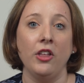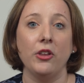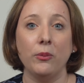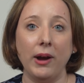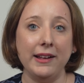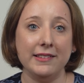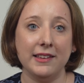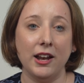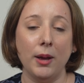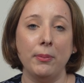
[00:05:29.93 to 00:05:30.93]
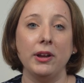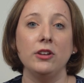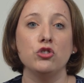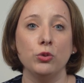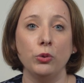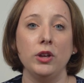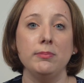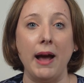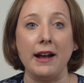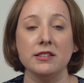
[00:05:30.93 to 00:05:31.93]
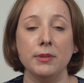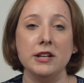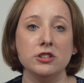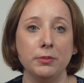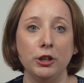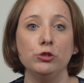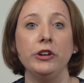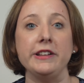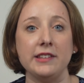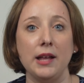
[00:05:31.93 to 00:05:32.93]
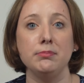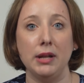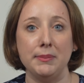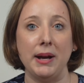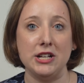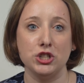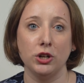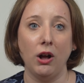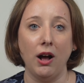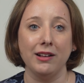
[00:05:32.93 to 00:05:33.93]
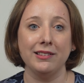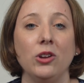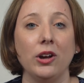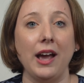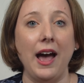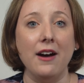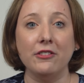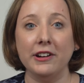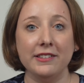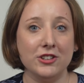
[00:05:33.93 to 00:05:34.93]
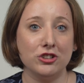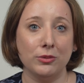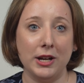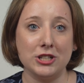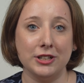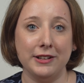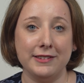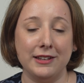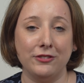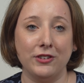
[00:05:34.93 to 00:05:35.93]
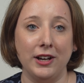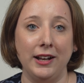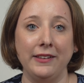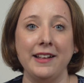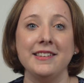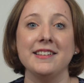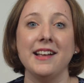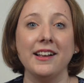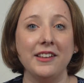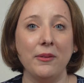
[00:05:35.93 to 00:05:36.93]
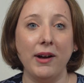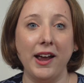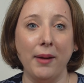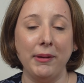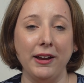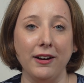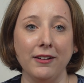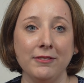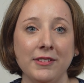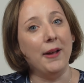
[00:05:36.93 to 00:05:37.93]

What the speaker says: The right setup can truly maximize your benefits and minimize your costs. Look, every situation is different, and that's exactly why I'm here.